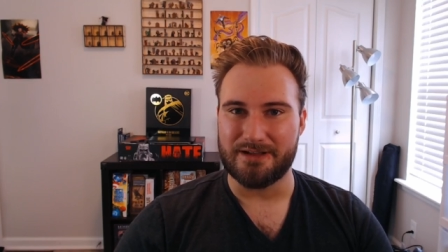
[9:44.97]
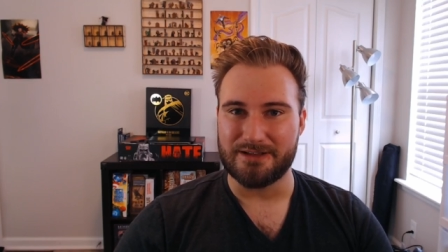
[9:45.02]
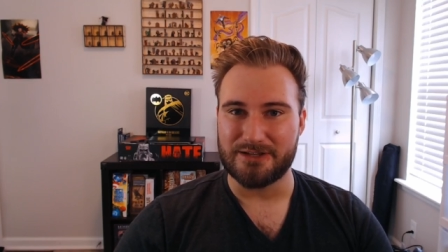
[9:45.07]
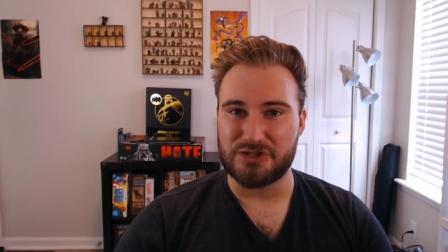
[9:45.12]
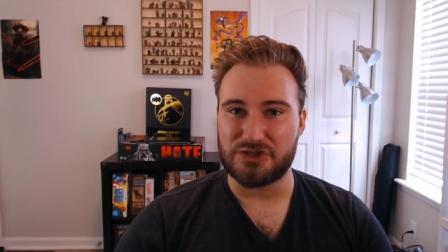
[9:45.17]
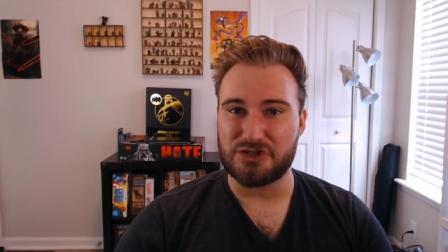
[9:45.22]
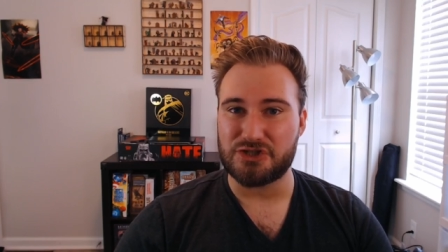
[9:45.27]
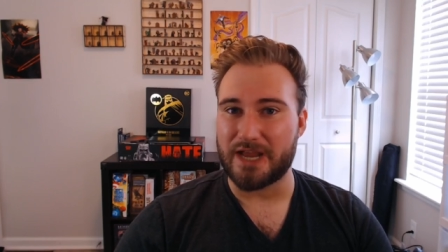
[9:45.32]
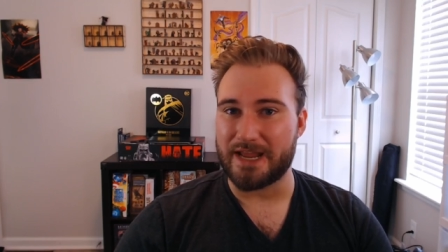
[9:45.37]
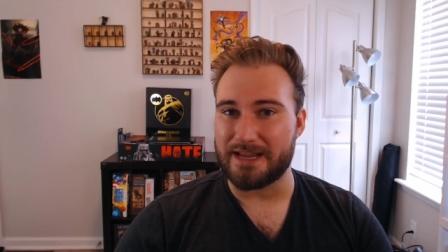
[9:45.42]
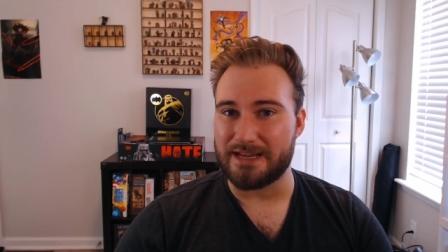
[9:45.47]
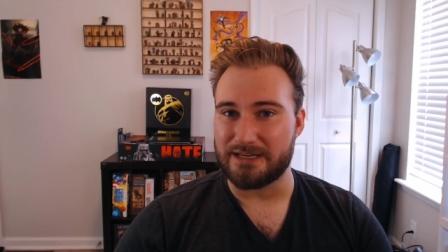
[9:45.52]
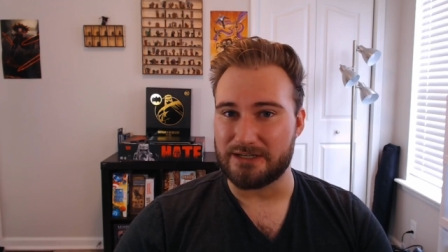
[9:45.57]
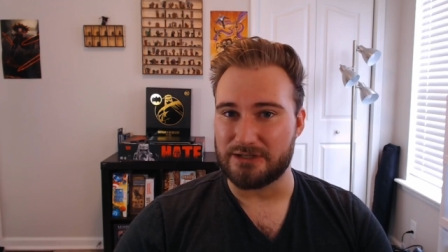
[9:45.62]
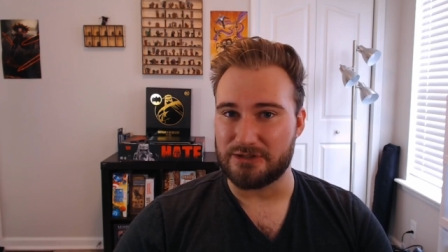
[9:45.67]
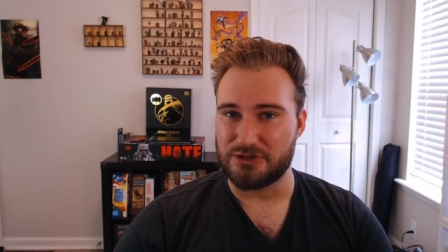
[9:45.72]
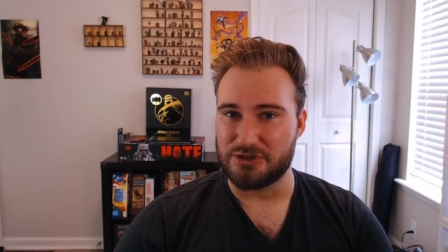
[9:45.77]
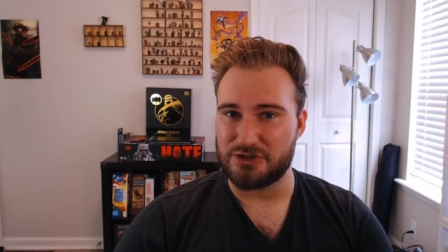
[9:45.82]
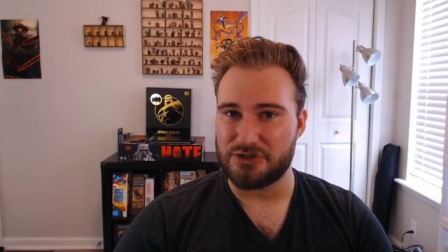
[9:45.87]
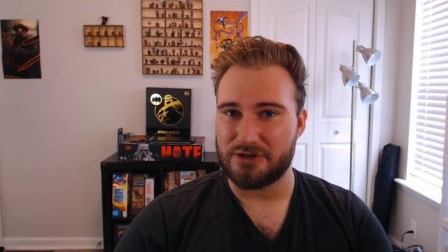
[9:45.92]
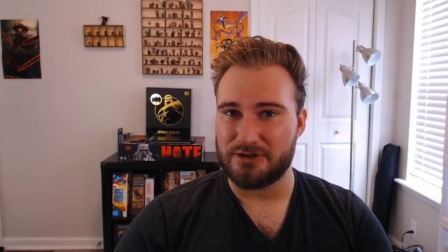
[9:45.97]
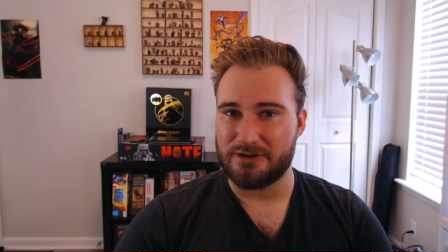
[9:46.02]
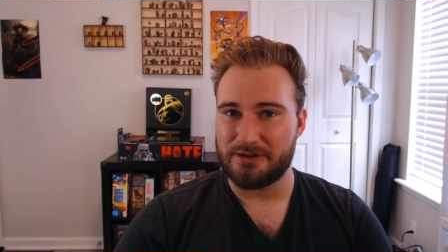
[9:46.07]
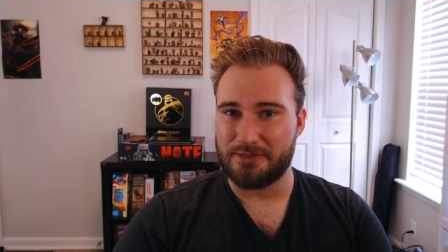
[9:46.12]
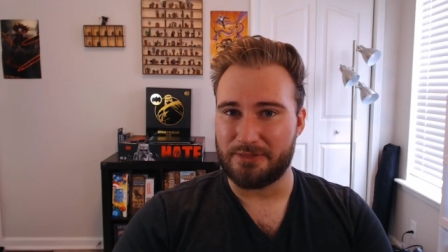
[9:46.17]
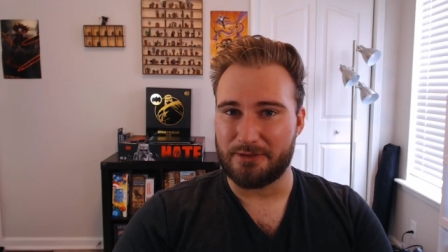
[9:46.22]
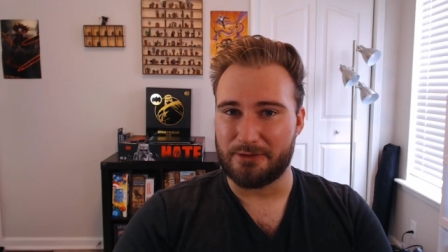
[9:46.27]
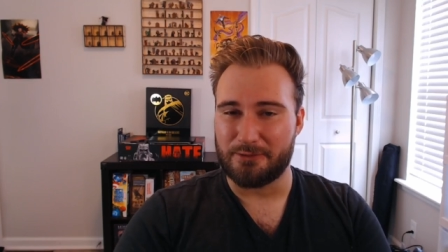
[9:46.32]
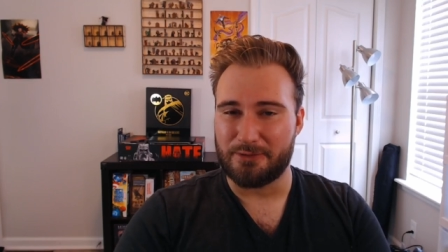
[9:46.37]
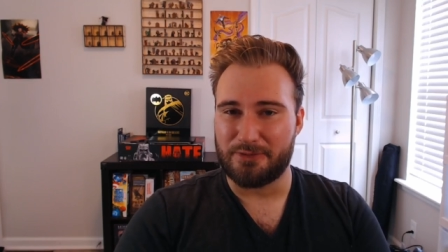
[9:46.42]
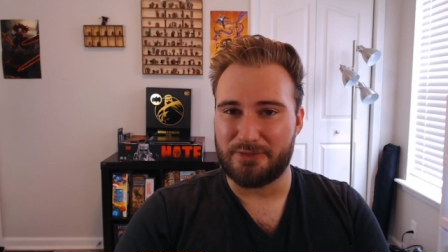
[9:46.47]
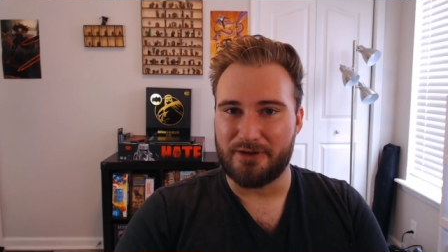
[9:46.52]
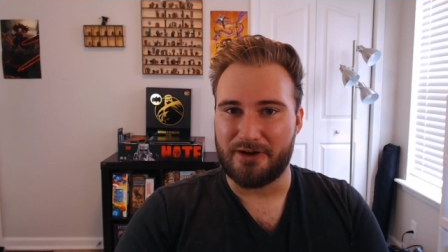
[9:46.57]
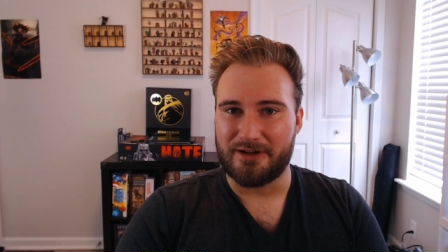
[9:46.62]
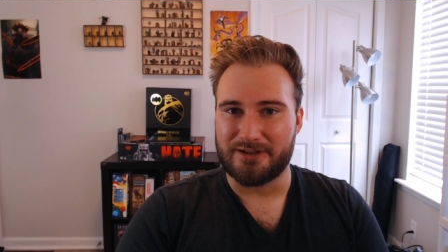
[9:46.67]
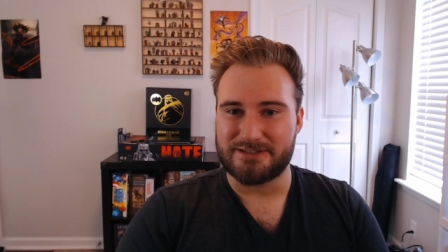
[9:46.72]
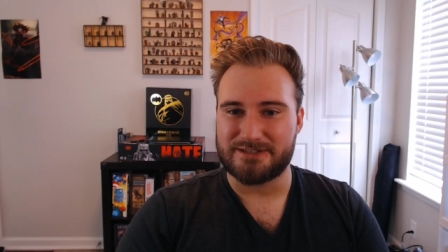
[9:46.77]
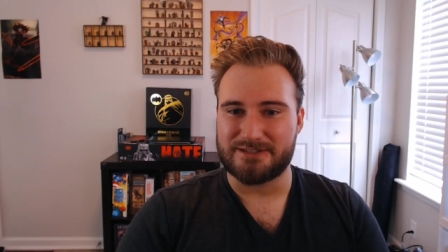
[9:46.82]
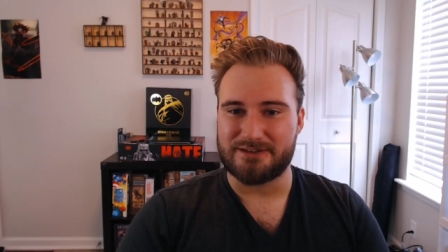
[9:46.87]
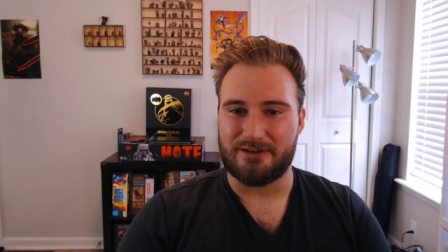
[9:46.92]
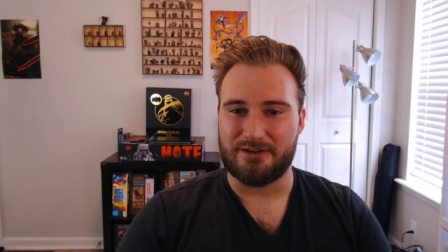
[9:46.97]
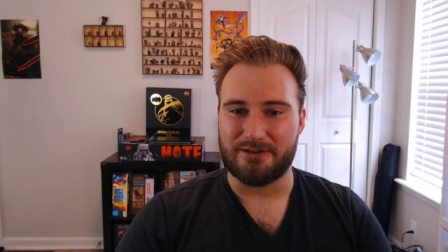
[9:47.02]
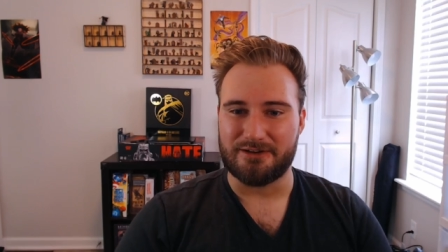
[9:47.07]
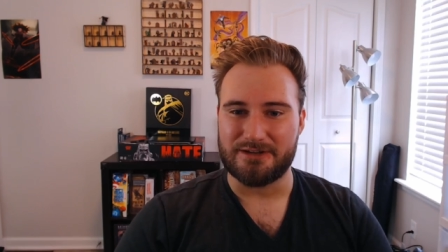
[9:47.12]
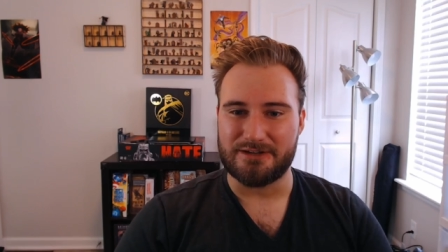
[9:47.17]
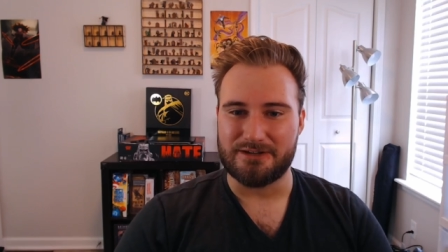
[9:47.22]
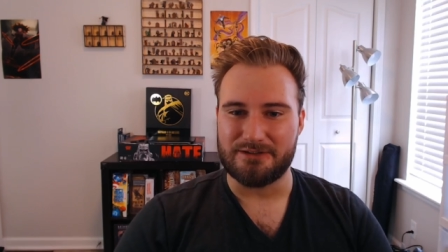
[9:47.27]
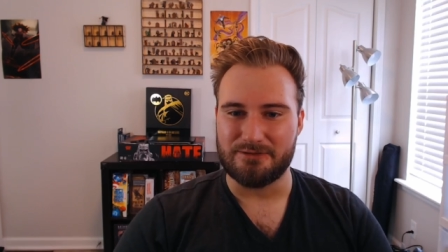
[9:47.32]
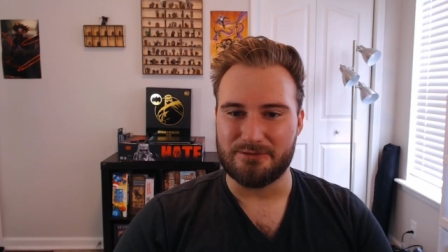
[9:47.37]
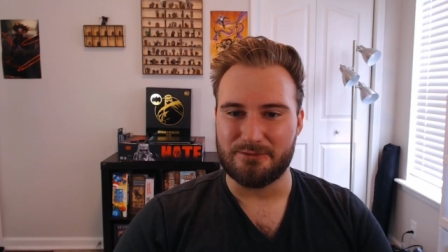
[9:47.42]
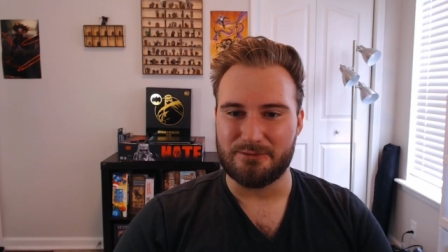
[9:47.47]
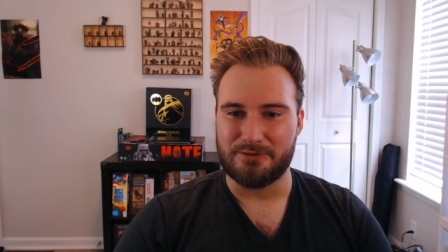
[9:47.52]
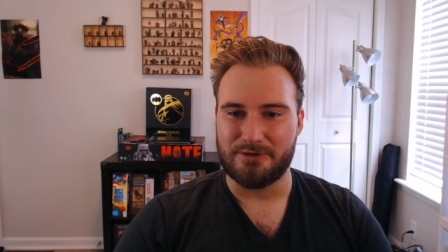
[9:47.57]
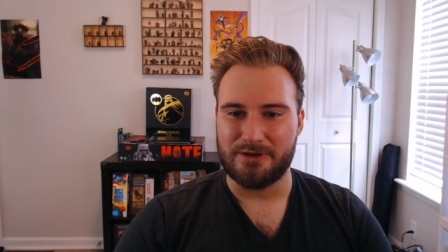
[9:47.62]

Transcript: change their thoughts on you.